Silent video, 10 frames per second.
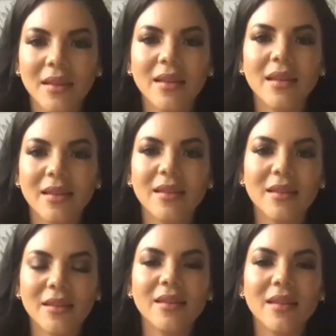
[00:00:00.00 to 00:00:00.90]

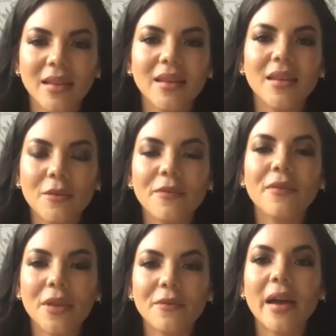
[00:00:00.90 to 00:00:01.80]
And
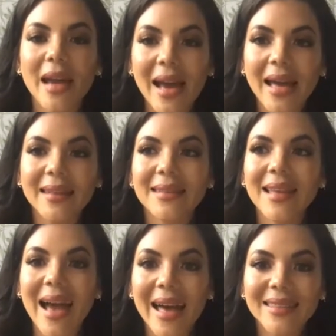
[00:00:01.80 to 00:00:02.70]
if I
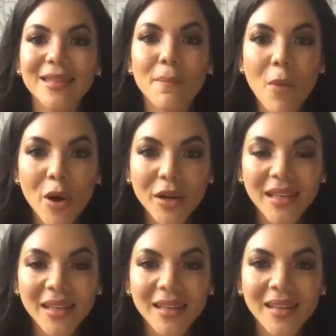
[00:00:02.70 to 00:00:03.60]
had the
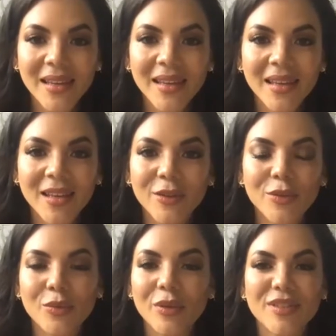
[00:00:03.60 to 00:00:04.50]
money
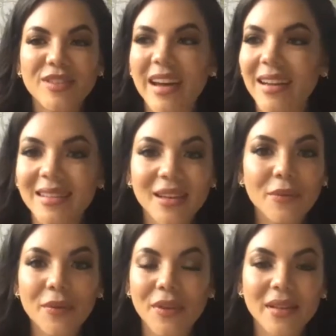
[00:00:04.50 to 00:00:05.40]
to start
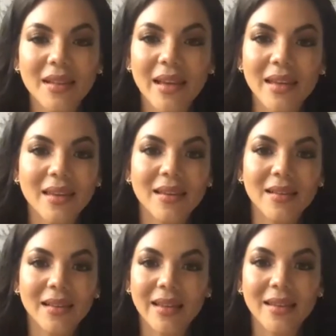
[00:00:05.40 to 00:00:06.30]
everything like
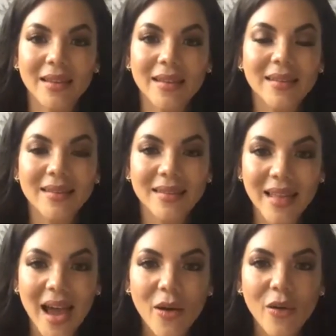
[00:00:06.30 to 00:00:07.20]
it is
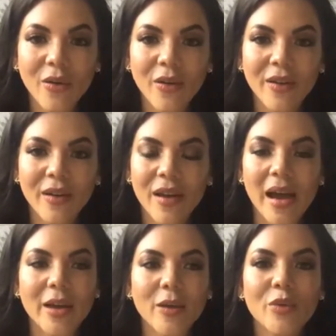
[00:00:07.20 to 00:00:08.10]
now,
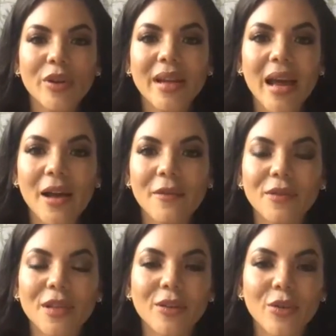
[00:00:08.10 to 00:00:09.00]
I wouldn't have
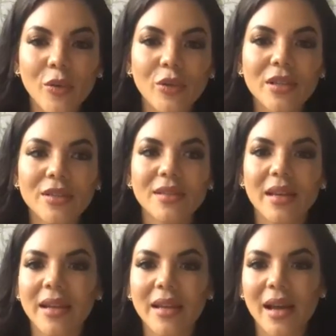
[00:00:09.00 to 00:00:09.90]
the knowledge
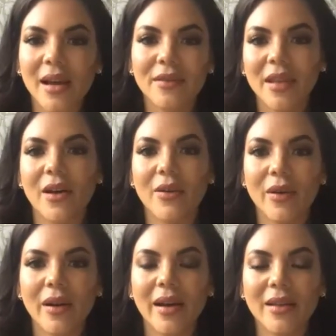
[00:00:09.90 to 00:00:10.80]
that I have now.
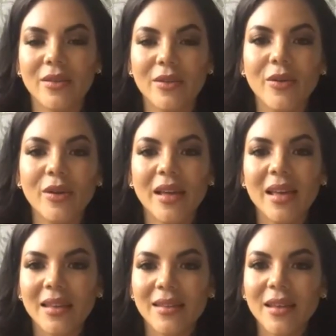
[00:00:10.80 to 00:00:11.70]

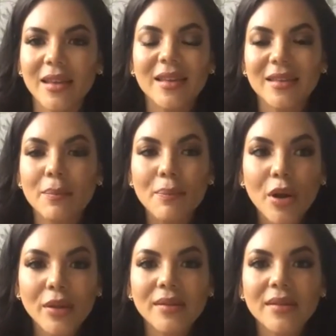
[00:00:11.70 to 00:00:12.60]
The
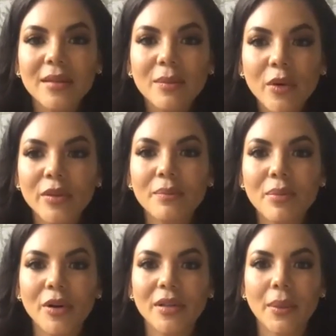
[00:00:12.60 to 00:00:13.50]
process is the most
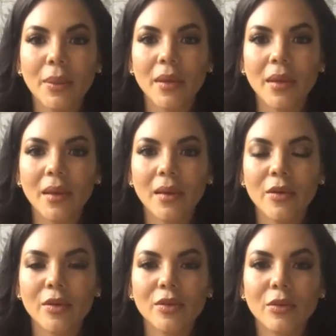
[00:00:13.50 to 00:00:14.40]
important thing
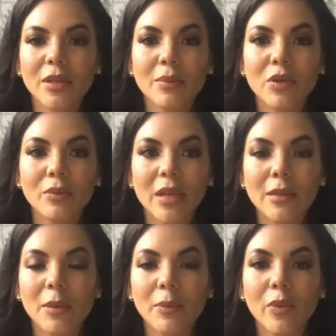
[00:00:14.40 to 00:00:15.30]
because
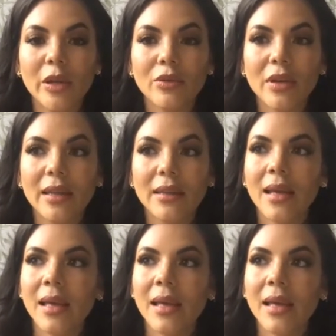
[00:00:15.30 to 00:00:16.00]
sometimes people want to get